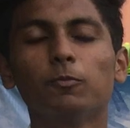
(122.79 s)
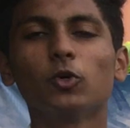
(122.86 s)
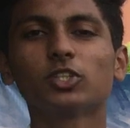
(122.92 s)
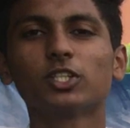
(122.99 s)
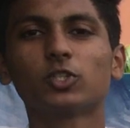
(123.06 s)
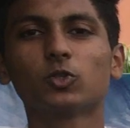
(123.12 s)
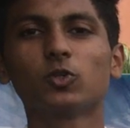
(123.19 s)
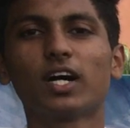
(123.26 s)

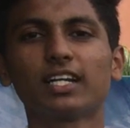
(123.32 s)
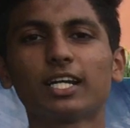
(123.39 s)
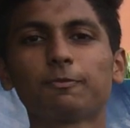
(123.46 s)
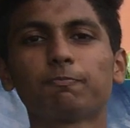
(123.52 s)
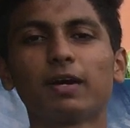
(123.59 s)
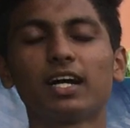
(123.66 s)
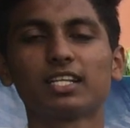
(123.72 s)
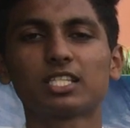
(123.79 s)
More than
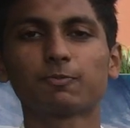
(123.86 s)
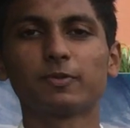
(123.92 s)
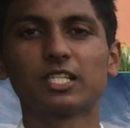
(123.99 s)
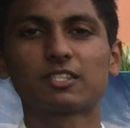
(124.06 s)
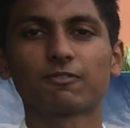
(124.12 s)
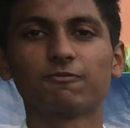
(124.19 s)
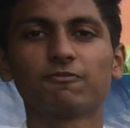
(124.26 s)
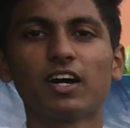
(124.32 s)
200
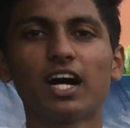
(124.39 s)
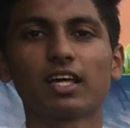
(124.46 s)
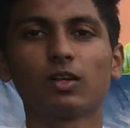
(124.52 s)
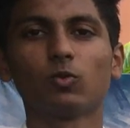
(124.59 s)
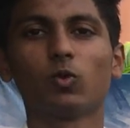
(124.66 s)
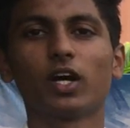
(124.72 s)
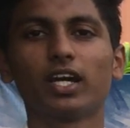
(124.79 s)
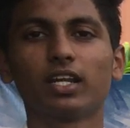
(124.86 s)
participants from far
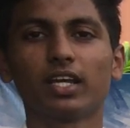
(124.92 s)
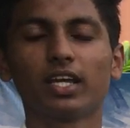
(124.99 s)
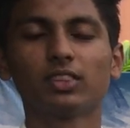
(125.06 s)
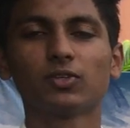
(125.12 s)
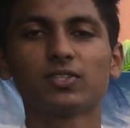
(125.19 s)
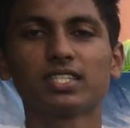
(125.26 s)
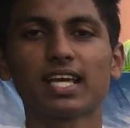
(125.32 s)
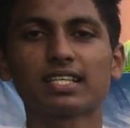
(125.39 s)
and wide
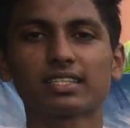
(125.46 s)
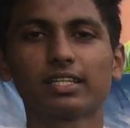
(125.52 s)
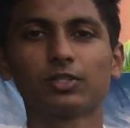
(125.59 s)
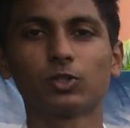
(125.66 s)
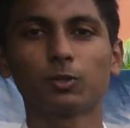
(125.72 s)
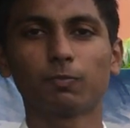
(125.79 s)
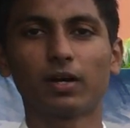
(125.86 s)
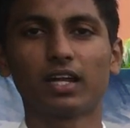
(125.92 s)
enthusiastically
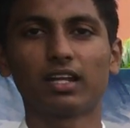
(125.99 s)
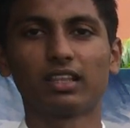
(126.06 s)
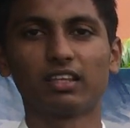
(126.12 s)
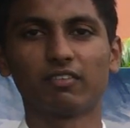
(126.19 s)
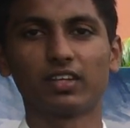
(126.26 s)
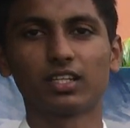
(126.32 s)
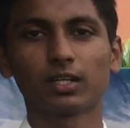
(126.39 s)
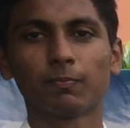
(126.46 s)
took part in
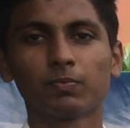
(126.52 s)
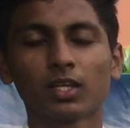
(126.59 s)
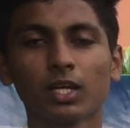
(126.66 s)
the event.